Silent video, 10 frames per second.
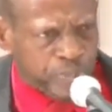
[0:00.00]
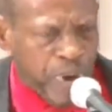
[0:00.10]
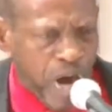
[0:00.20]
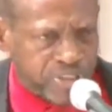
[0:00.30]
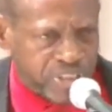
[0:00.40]

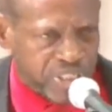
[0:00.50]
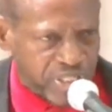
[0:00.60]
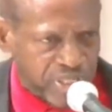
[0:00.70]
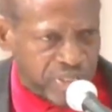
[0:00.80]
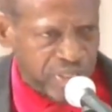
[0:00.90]
party.
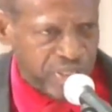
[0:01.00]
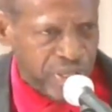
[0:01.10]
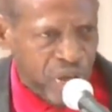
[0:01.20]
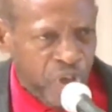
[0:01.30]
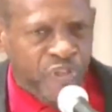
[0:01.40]

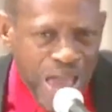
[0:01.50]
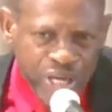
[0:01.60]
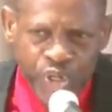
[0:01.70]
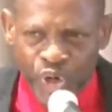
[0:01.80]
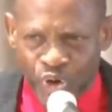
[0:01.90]

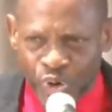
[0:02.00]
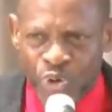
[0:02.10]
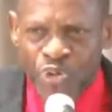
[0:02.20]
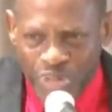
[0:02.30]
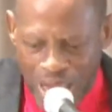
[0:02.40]
Thank you,
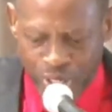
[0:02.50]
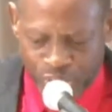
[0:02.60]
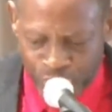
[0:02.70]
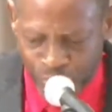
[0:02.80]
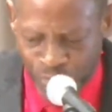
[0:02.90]
thank
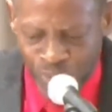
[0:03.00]
you,